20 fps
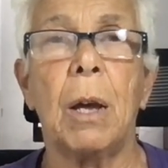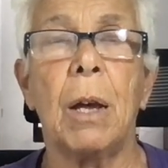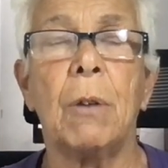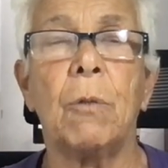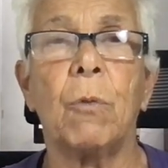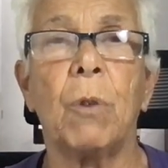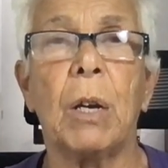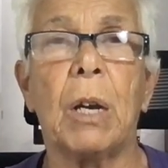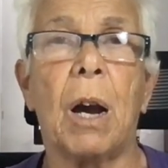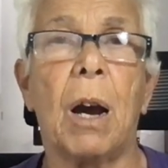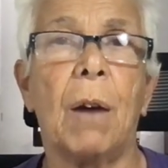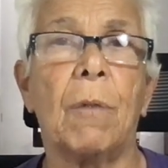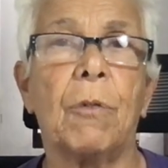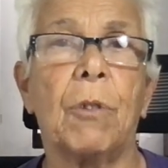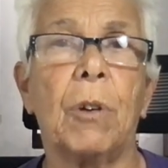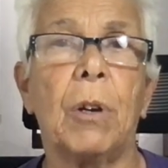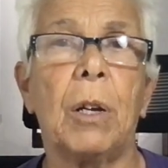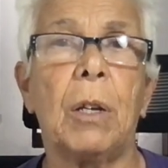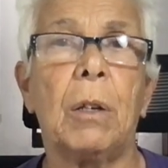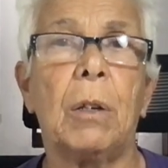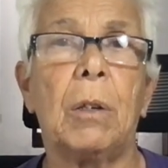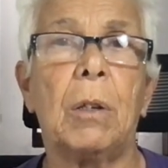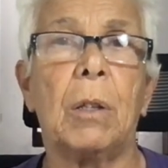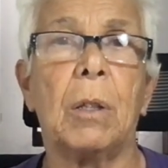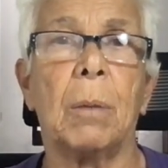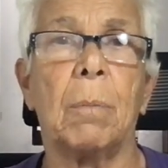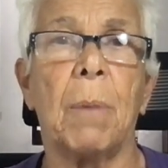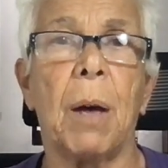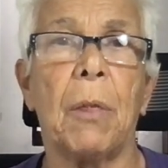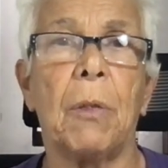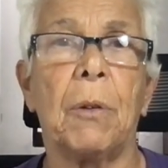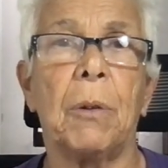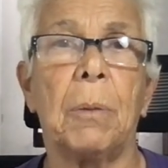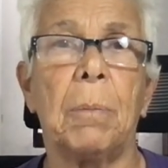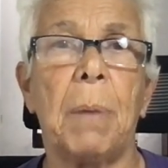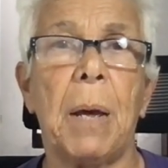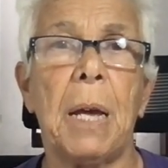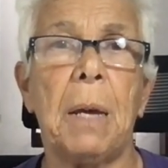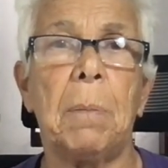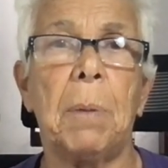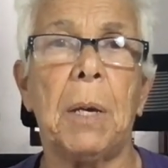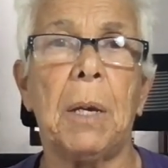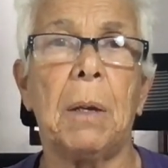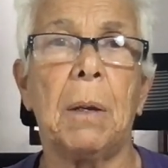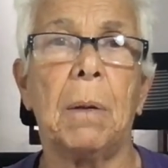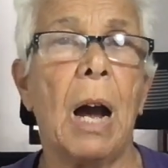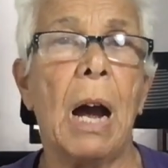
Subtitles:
and recovery to the mother and baby.